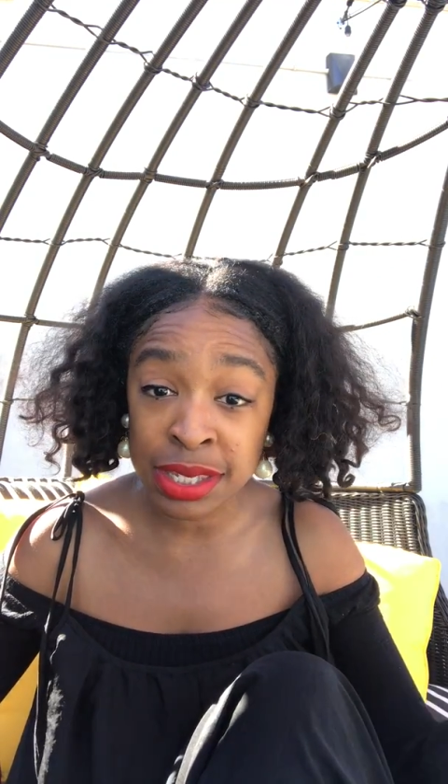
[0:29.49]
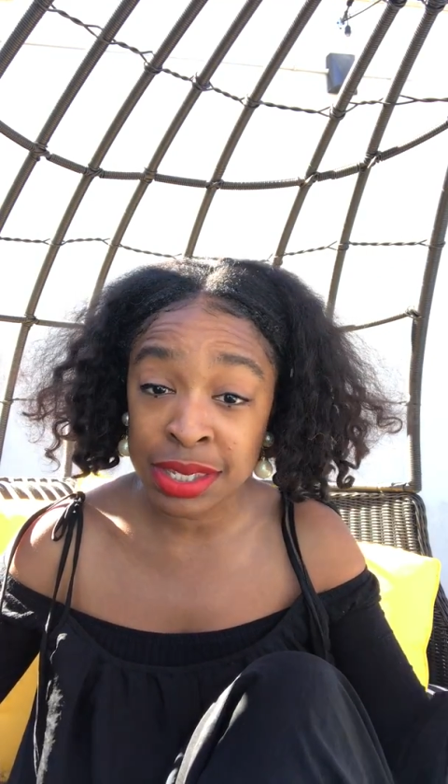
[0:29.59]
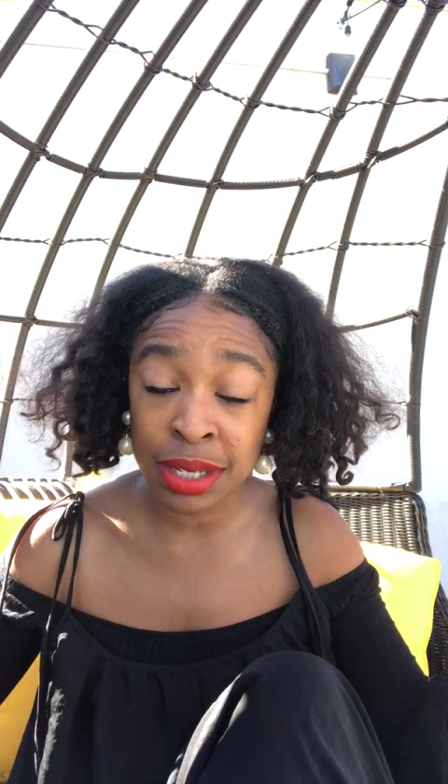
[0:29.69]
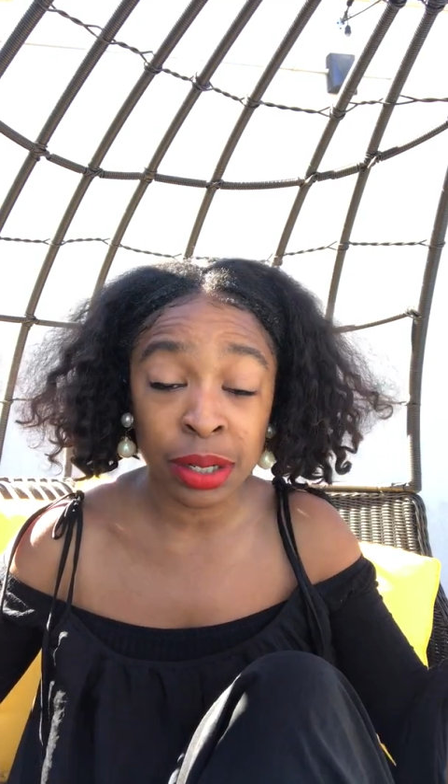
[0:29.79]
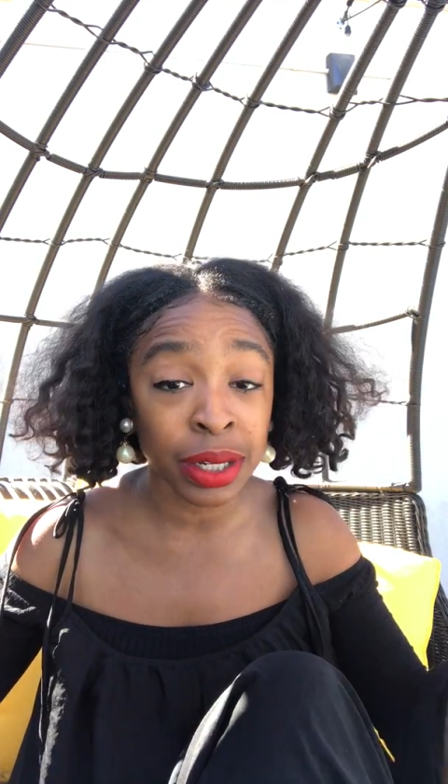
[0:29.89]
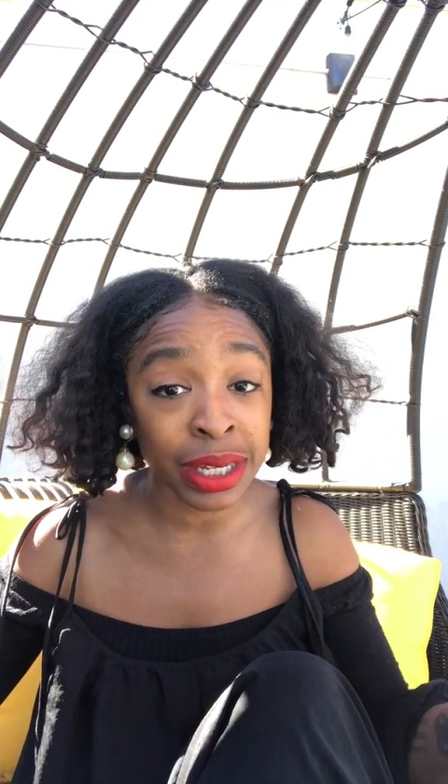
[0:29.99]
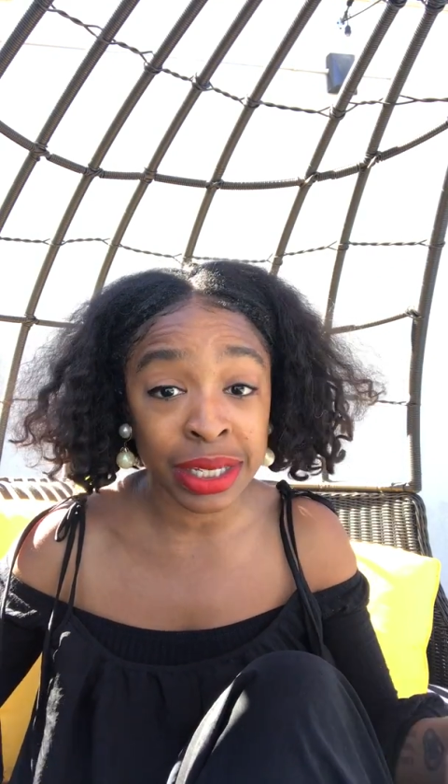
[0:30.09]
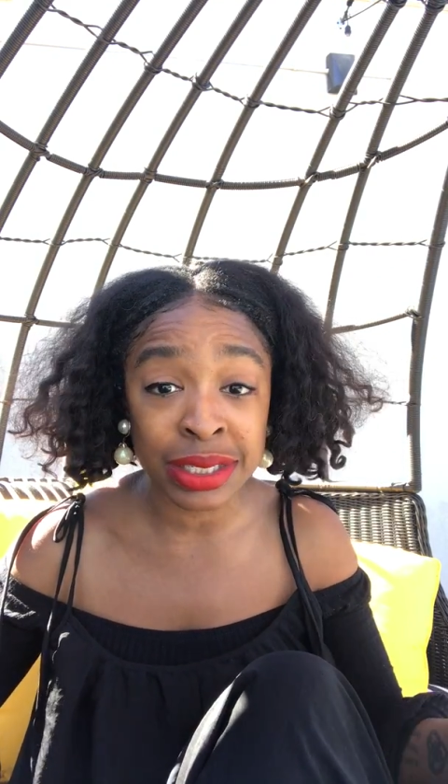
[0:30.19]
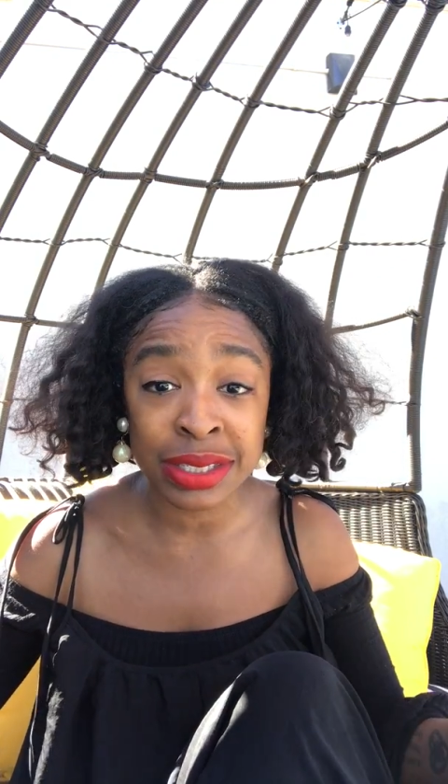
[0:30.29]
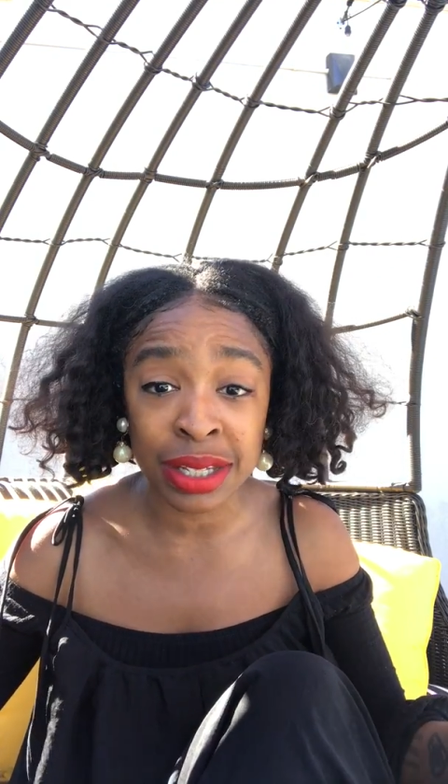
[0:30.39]

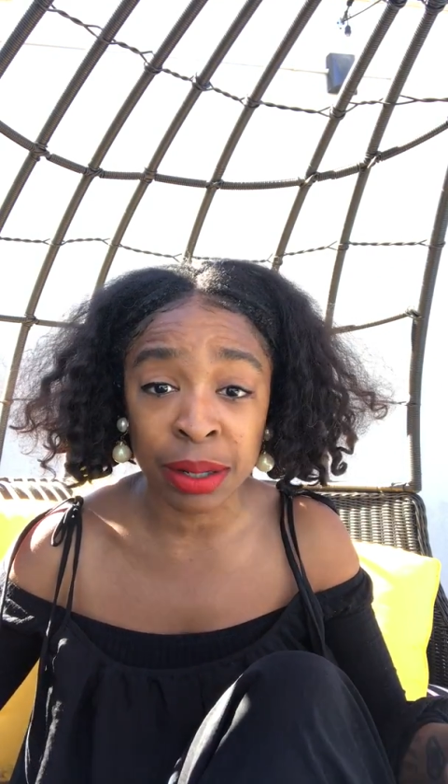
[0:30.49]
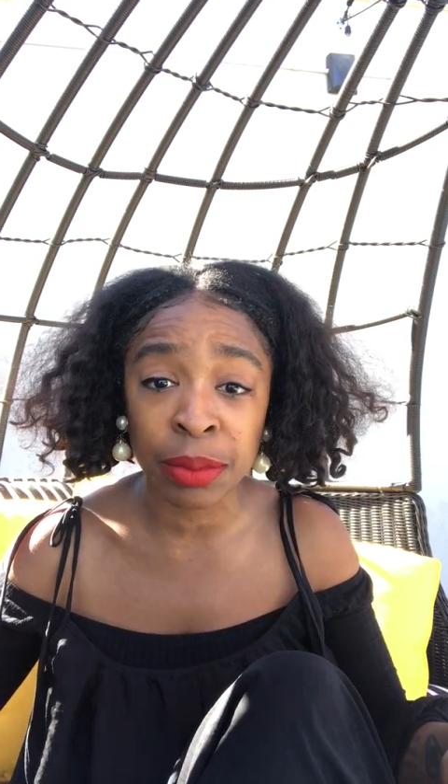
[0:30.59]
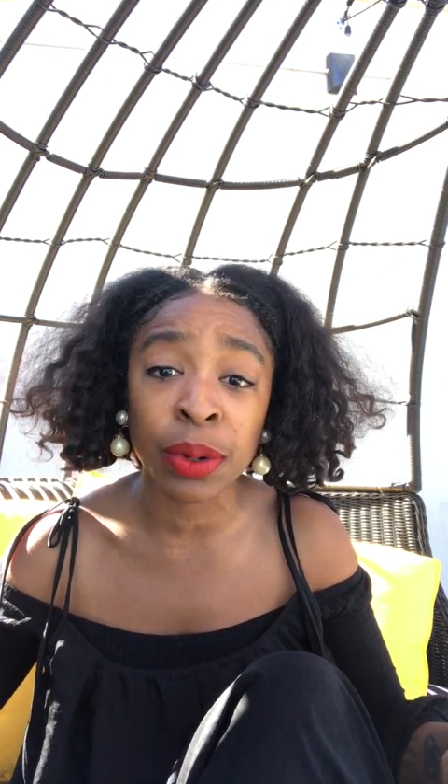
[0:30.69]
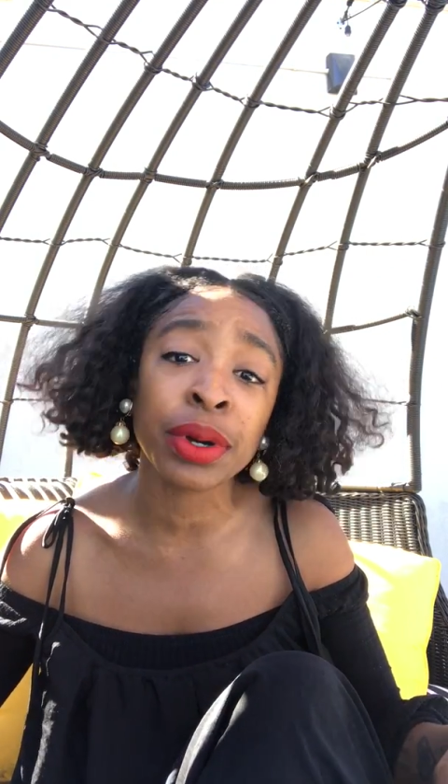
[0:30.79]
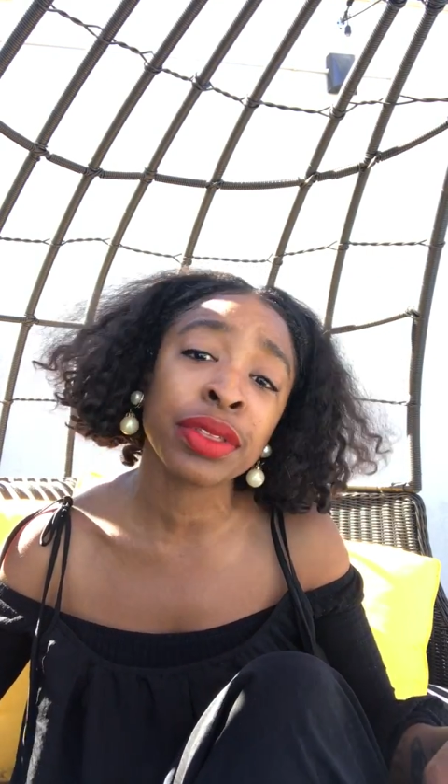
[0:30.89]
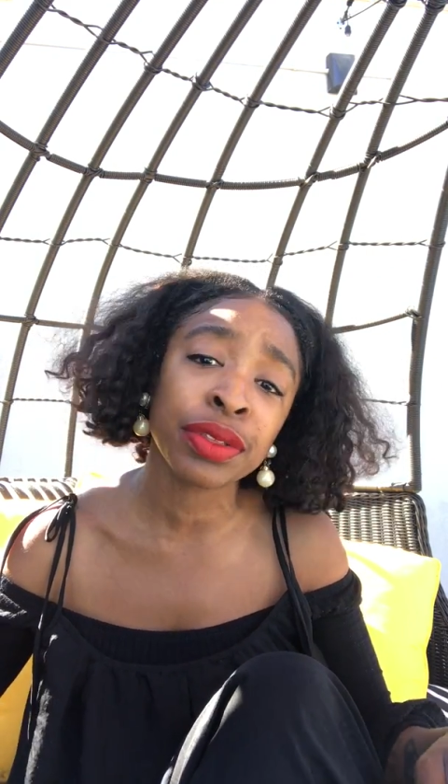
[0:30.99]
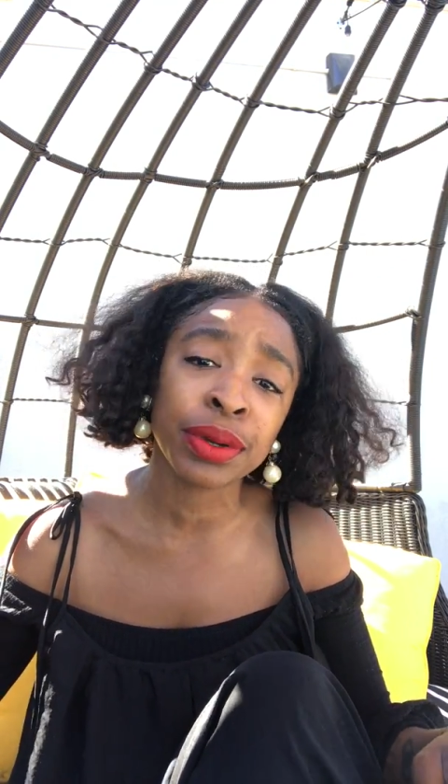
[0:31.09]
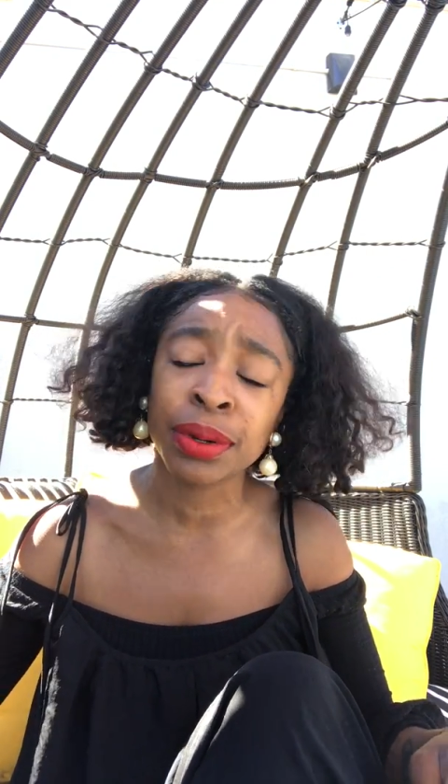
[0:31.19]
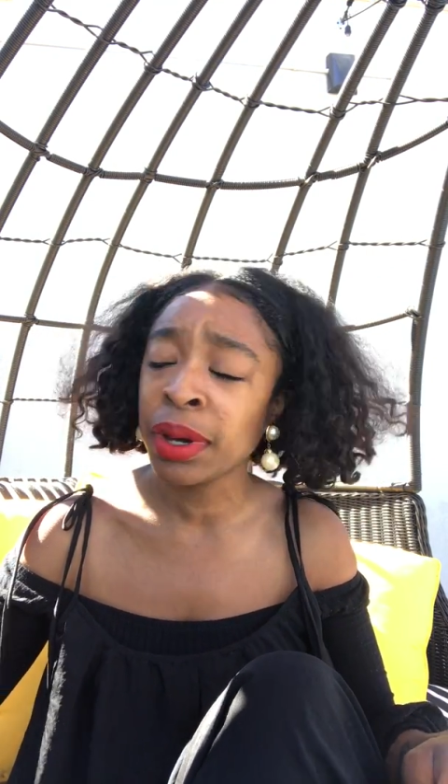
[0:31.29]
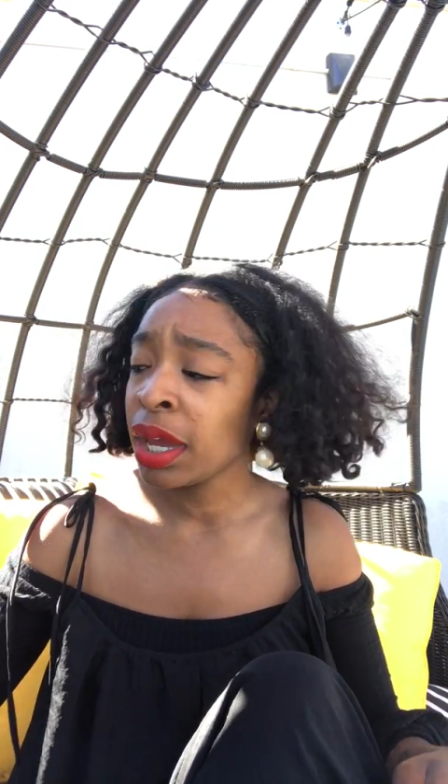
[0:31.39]
series that I'm going
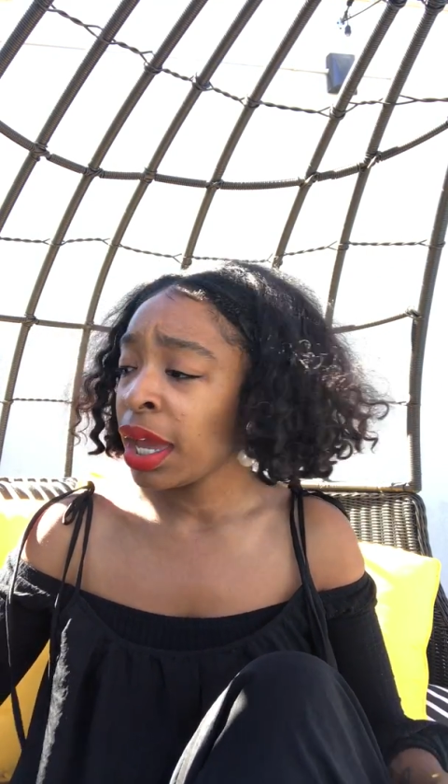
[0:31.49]
through.